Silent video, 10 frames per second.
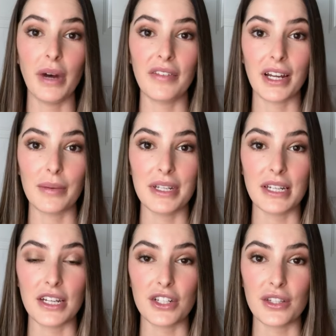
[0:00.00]
my
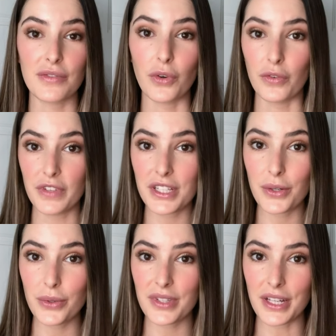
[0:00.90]
recommendations for
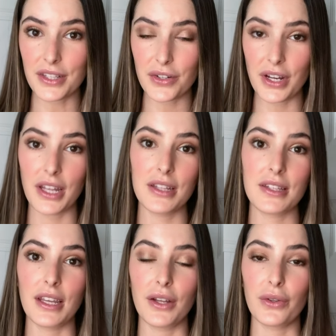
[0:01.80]
physical
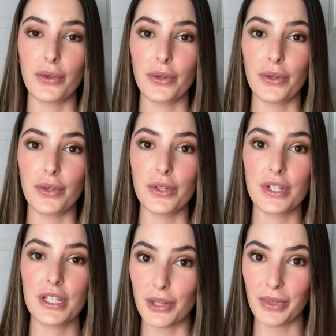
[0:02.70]
sunscreens include
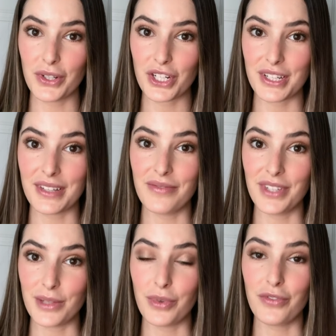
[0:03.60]
Dermalogica's
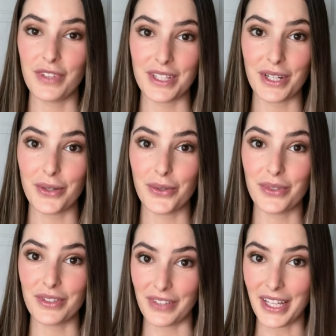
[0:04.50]
Invisible Physical
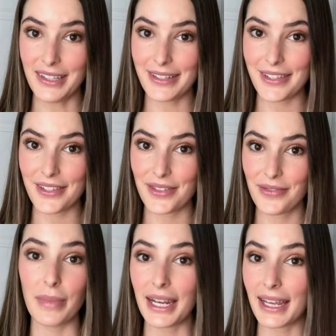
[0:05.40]
Defense,
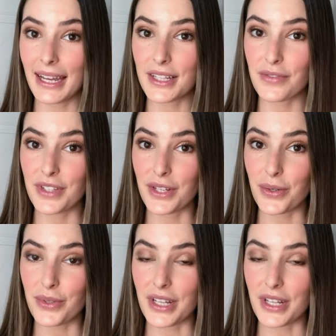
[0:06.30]
Medicate's Physical